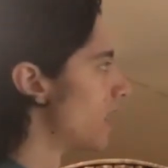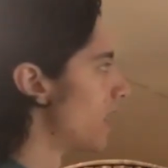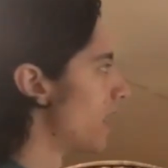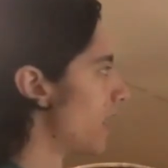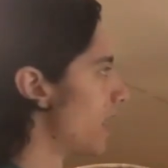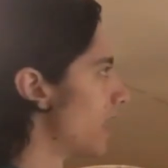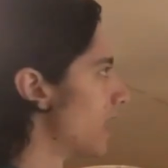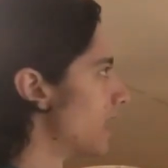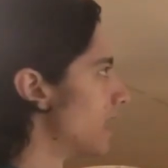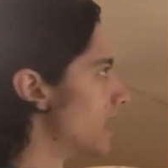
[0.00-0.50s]

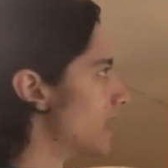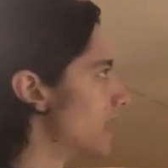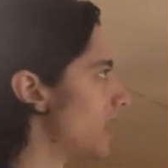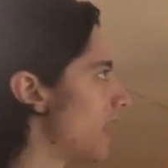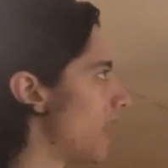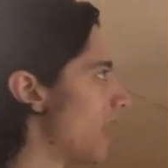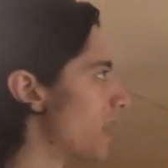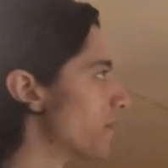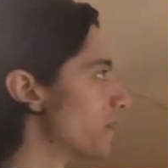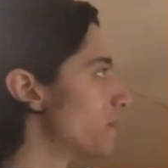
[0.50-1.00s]
And
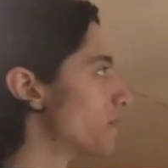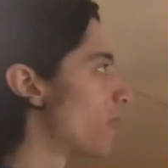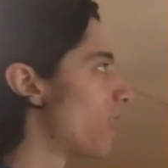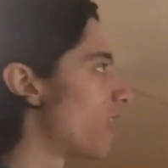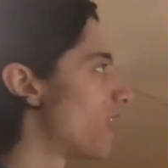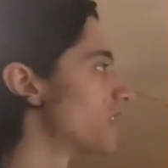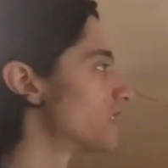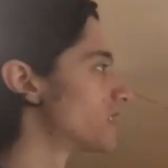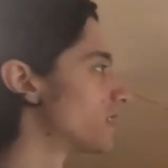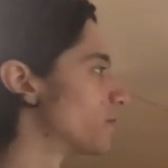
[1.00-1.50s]
every
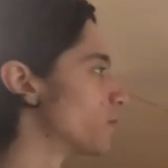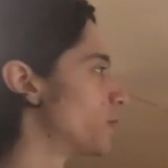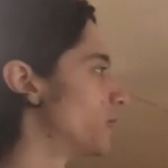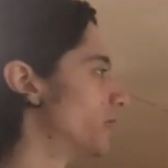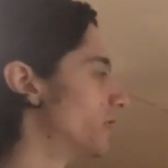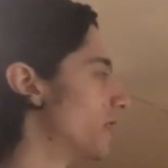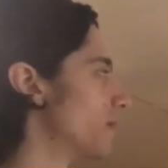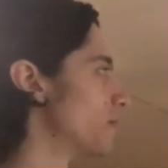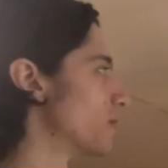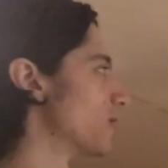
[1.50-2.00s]
positive real
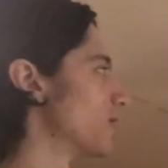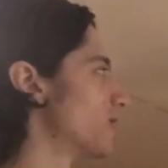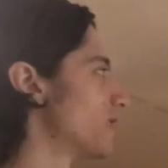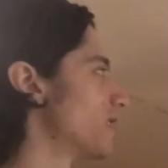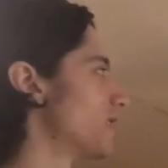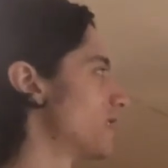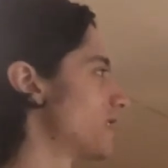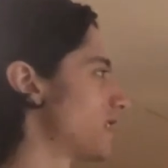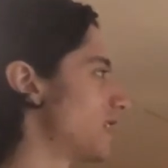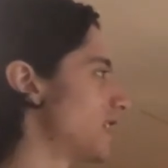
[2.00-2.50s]
number
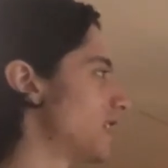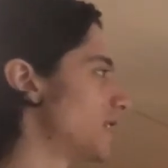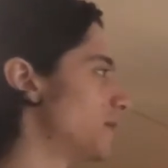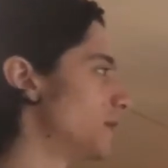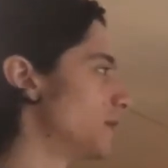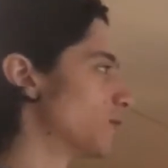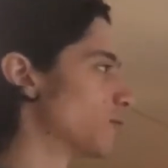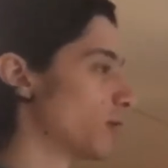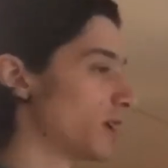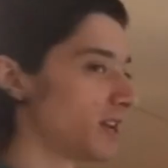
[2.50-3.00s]
can
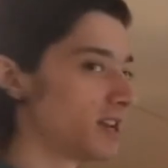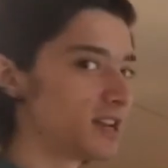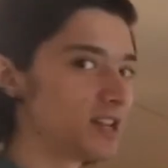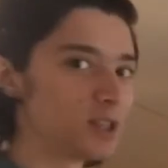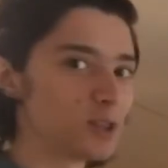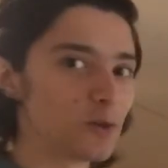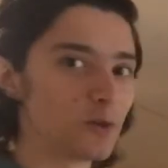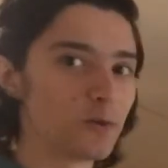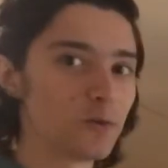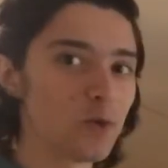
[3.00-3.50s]
be written in
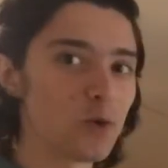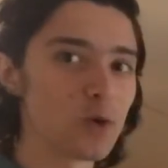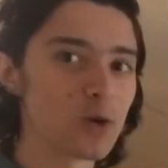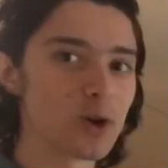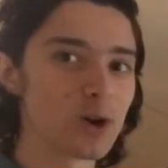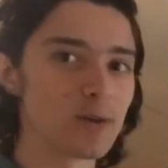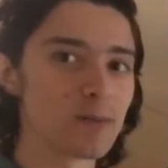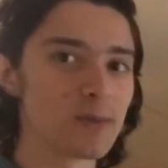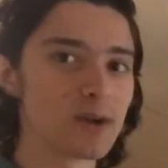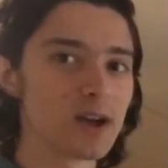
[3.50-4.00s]
the
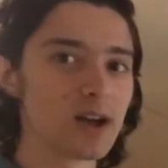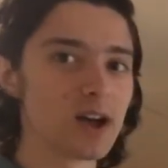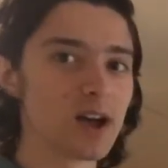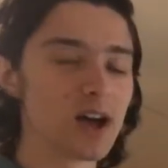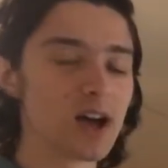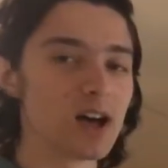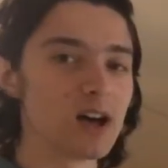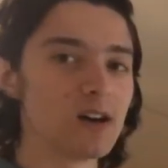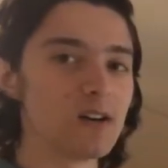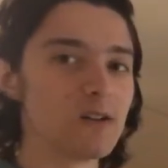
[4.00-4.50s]
form
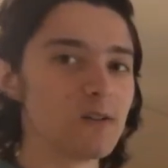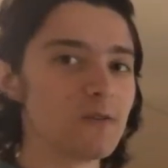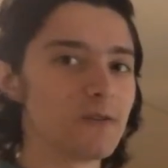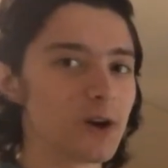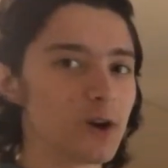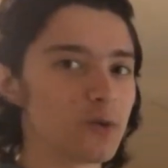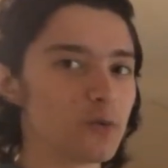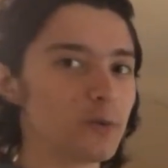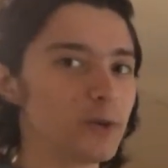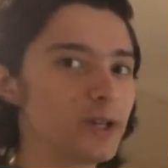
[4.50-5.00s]
of
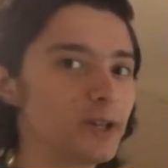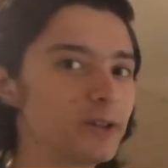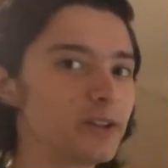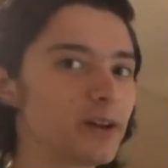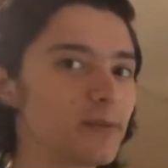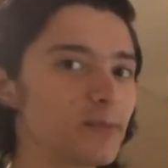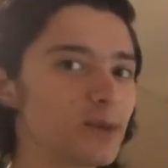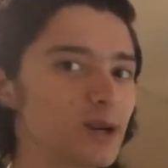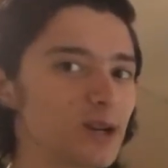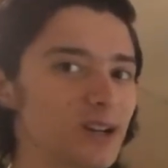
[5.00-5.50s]
a real
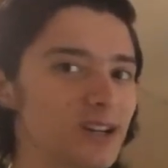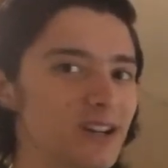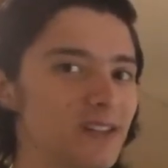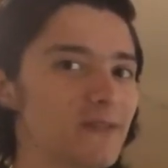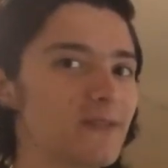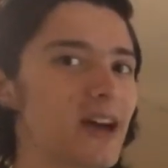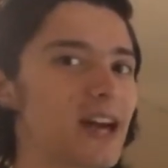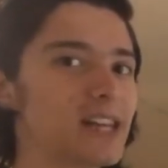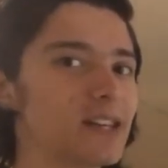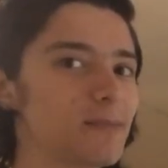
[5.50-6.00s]
number
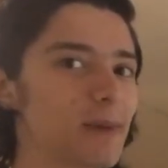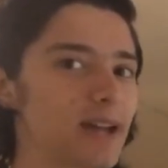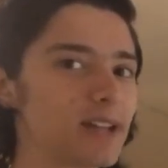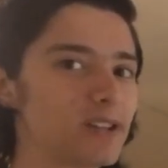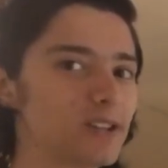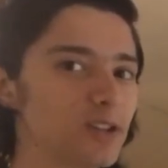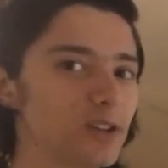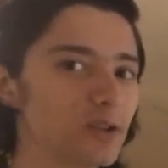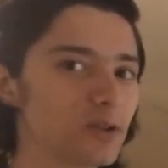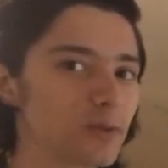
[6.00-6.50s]
divided by
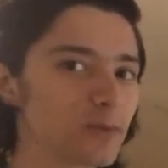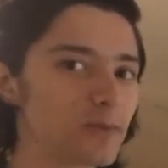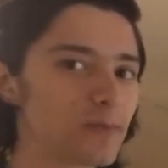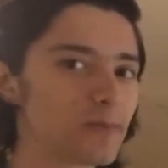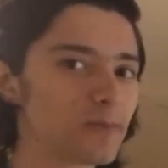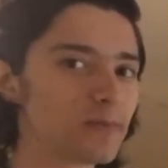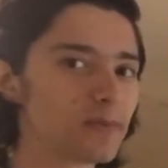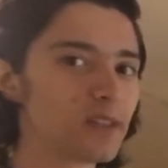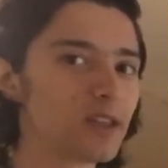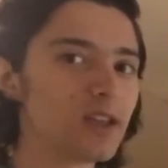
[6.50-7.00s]
2.
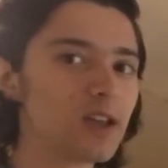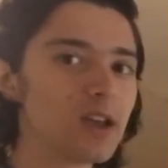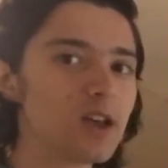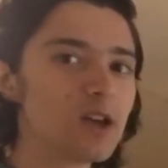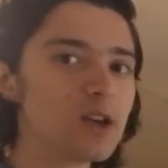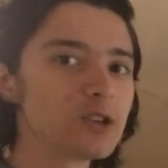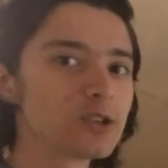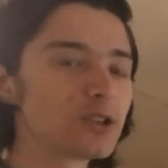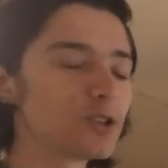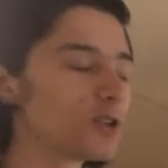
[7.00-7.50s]

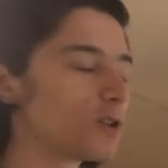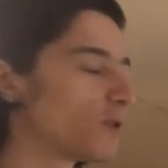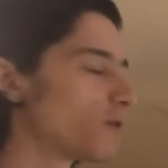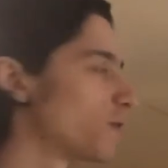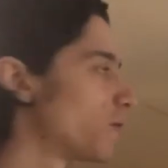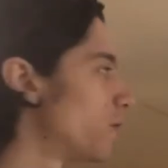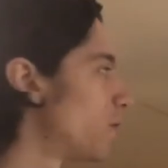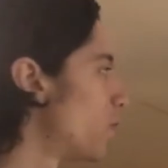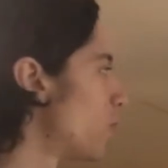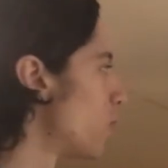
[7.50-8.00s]
So
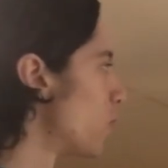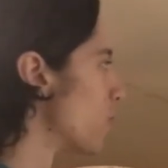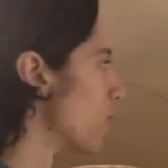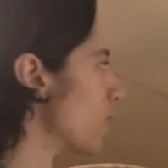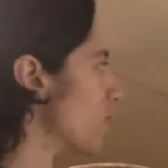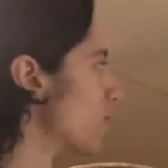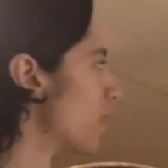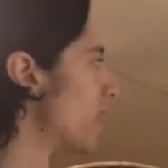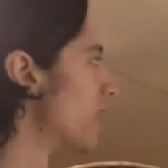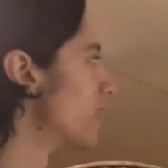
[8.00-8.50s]

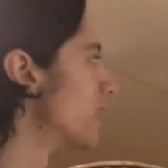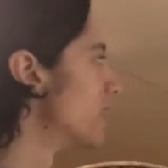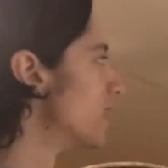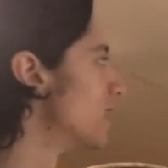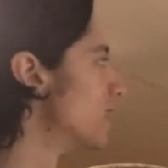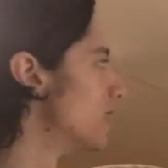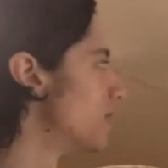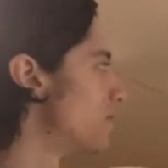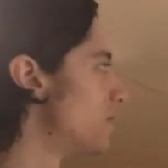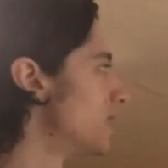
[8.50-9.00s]
therefore, right,
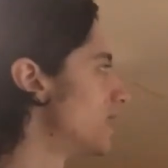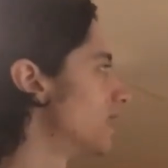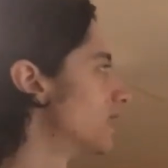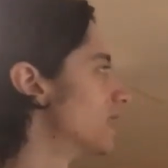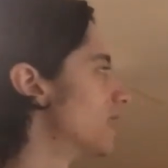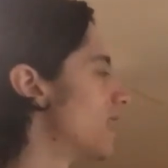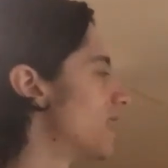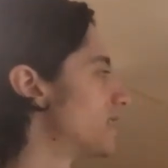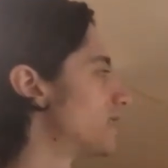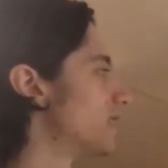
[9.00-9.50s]
it being
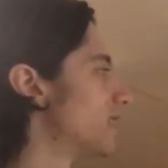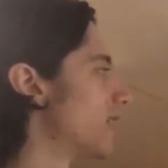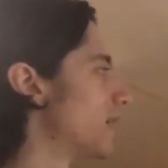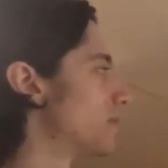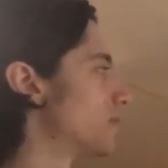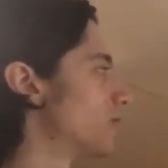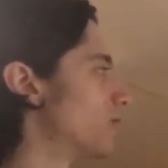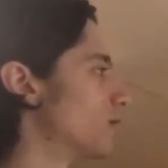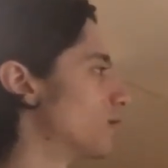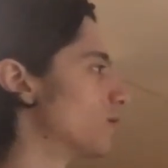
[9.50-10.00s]
less than
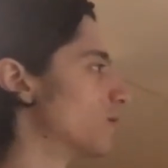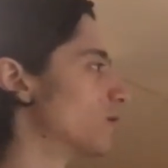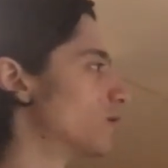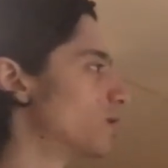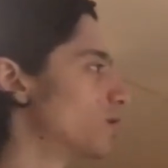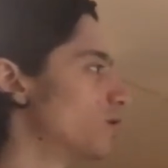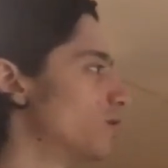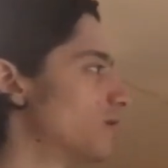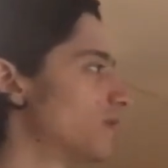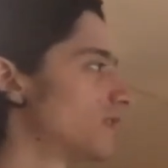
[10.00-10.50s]
epsilon over
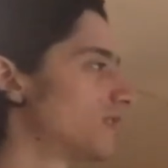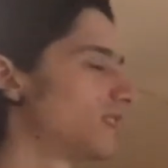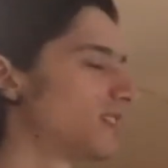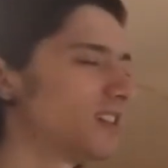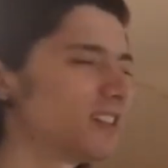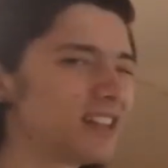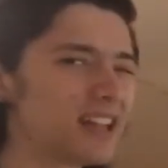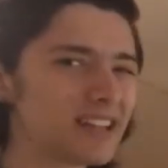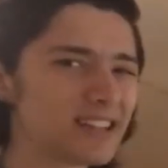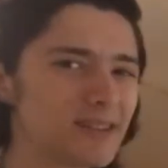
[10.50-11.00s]
2
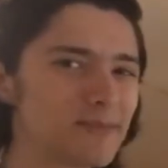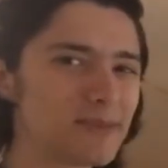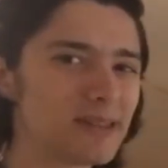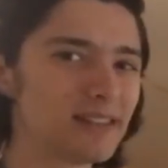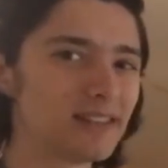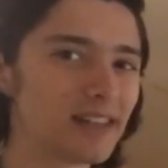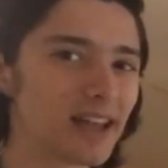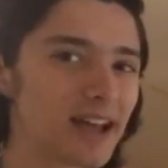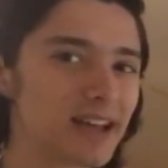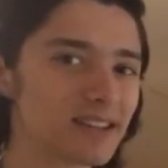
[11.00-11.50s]
still lets it be
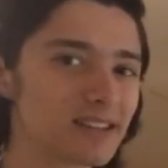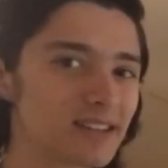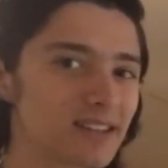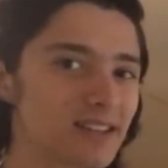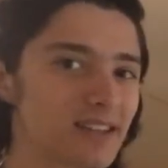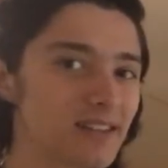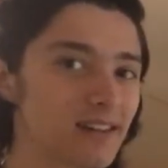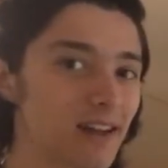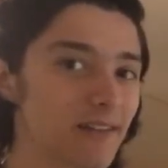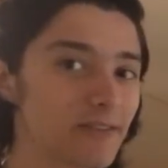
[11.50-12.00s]
less
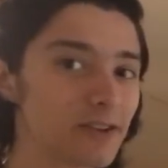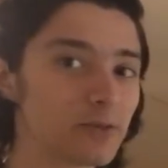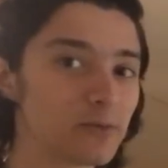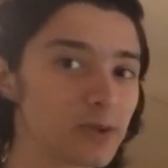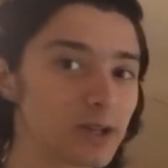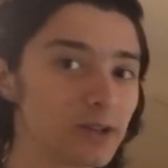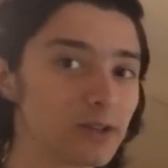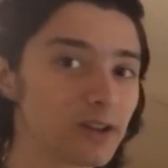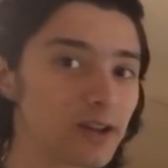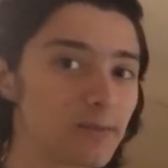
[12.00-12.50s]
than every
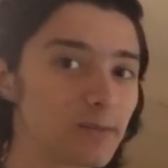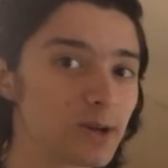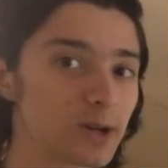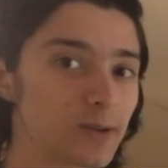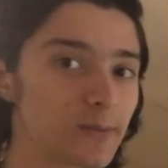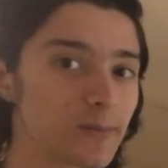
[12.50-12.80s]
real number.